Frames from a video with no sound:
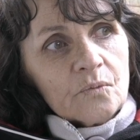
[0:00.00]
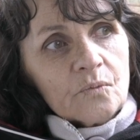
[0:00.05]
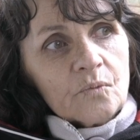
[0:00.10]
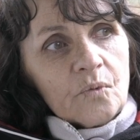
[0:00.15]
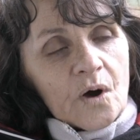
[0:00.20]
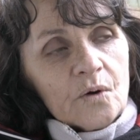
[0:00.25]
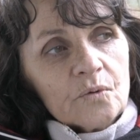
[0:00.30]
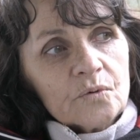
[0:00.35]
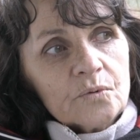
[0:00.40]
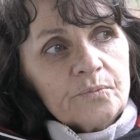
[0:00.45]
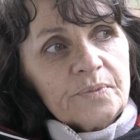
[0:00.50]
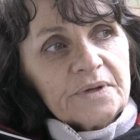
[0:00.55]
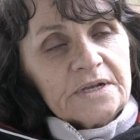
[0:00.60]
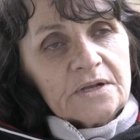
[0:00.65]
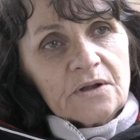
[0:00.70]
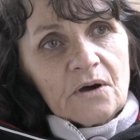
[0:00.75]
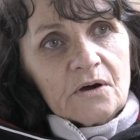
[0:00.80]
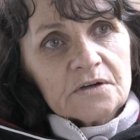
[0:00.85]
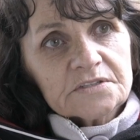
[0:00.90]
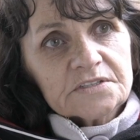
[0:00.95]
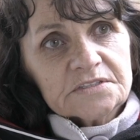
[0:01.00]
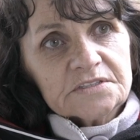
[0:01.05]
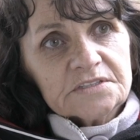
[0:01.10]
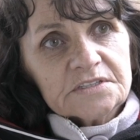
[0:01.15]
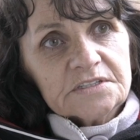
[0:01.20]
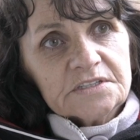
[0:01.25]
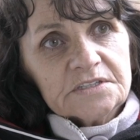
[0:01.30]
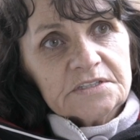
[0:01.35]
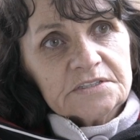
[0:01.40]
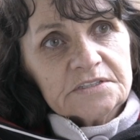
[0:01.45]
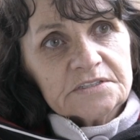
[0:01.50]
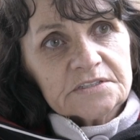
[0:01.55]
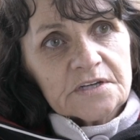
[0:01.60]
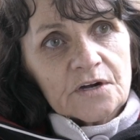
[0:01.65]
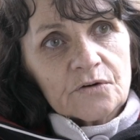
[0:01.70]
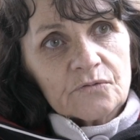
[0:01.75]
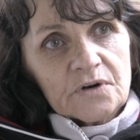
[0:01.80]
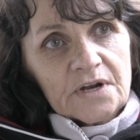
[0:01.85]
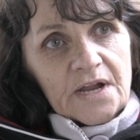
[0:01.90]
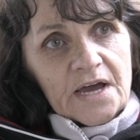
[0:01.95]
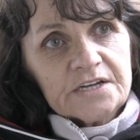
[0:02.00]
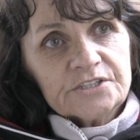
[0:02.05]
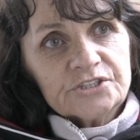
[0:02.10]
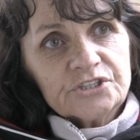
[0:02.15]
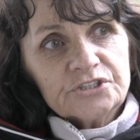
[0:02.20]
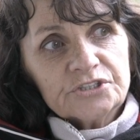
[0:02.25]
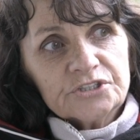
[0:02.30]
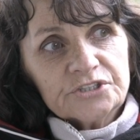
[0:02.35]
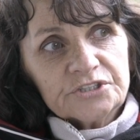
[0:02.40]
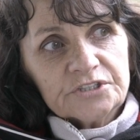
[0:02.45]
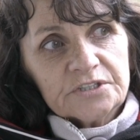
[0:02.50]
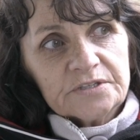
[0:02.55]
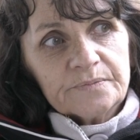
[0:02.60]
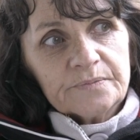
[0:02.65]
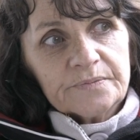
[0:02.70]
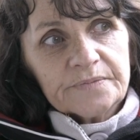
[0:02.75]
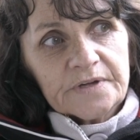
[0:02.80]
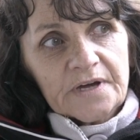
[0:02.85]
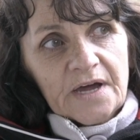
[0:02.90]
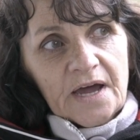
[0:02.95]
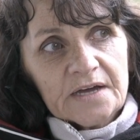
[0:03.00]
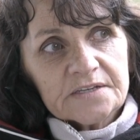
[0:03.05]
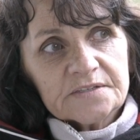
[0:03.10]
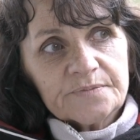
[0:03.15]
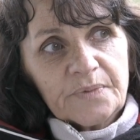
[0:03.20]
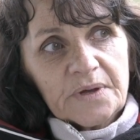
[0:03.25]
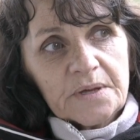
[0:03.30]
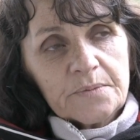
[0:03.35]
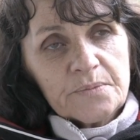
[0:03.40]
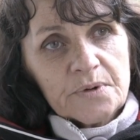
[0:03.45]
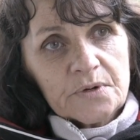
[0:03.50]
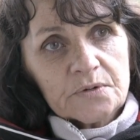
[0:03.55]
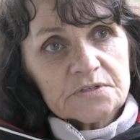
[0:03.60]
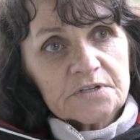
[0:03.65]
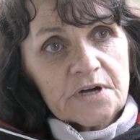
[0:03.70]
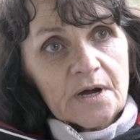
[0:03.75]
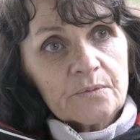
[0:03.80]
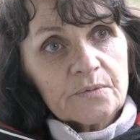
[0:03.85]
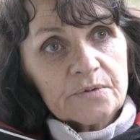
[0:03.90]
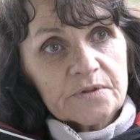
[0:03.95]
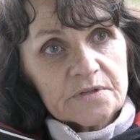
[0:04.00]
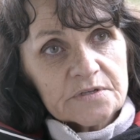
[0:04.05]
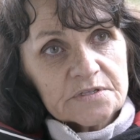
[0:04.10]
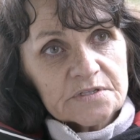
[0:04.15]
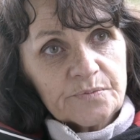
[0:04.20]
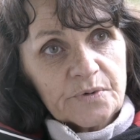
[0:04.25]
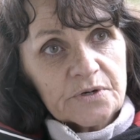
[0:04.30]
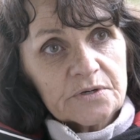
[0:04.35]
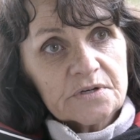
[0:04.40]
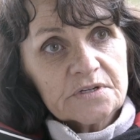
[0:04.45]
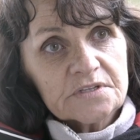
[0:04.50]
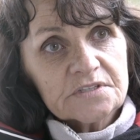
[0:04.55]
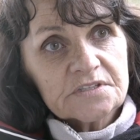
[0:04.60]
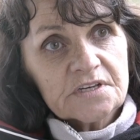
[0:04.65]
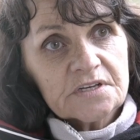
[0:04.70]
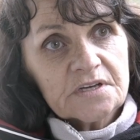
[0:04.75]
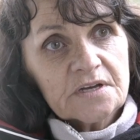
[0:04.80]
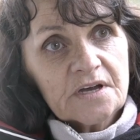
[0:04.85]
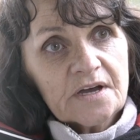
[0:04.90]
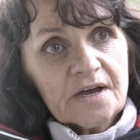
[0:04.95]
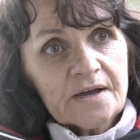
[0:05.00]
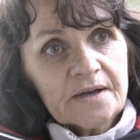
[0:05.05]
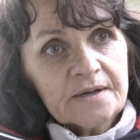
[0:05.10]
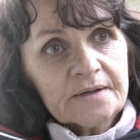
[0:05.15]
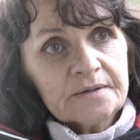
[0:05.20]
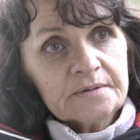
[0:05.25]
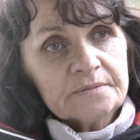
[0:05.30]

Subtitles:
what will be lost is a relationship that has been built up with the spirits here,